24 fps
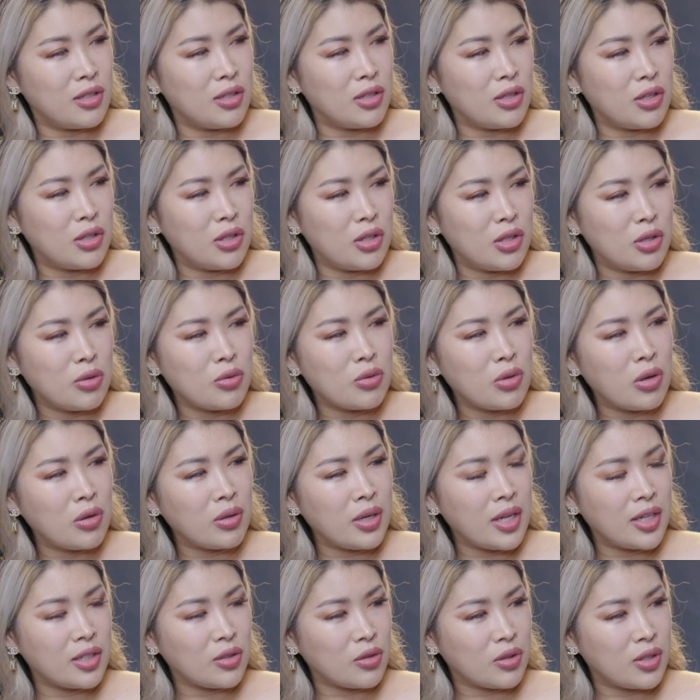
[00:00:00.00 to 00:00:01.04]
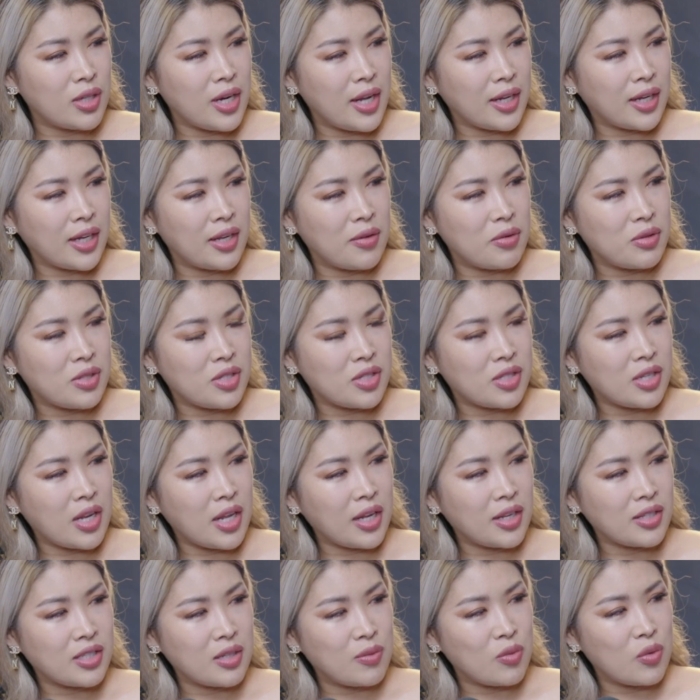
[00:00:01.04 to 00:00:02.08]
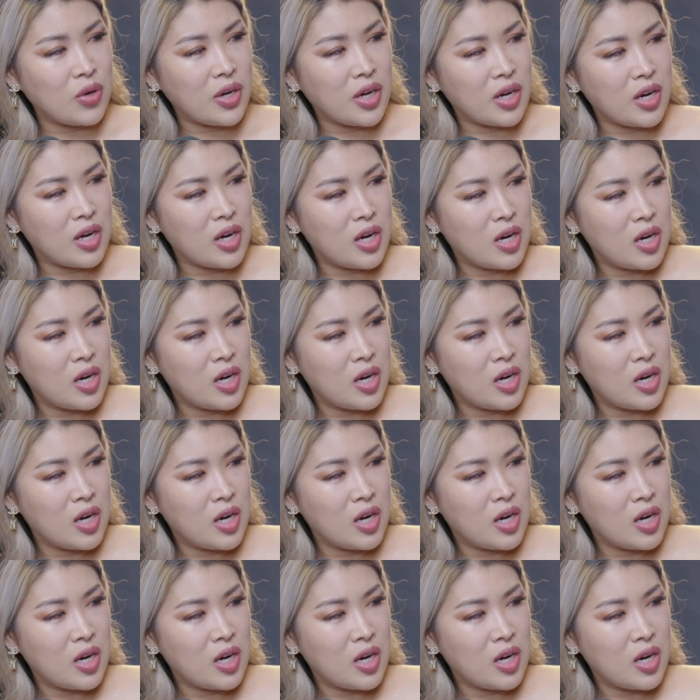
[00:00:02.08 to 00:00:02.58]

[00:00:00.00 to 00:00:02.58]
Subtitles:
You wrote it, or like it was just like somewhere?